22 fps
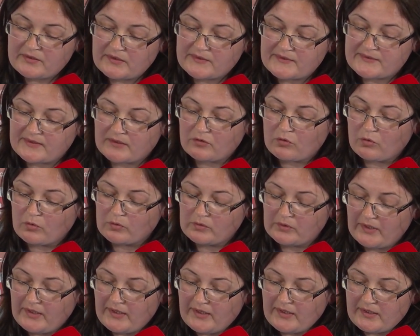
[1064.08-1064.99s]
did they
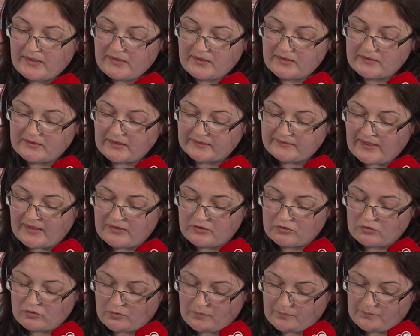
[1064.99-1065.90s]
call
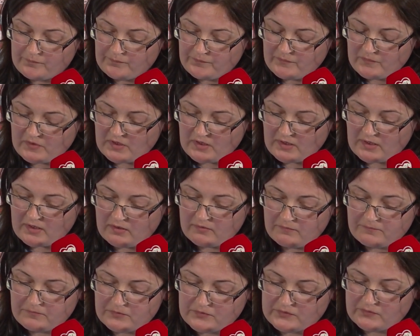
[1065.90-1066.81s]
Ignatenko
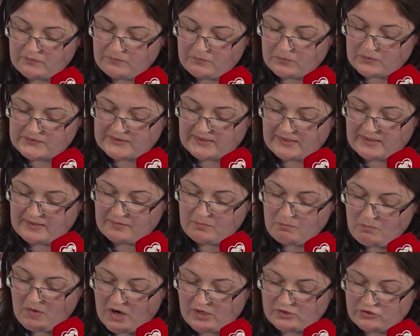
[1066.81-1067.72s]
for the
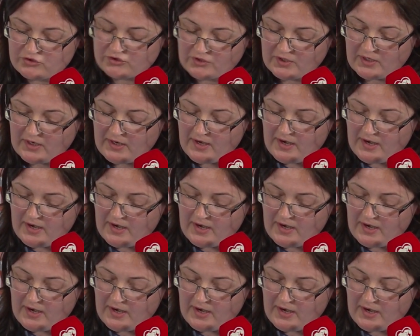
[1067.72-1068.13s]
match?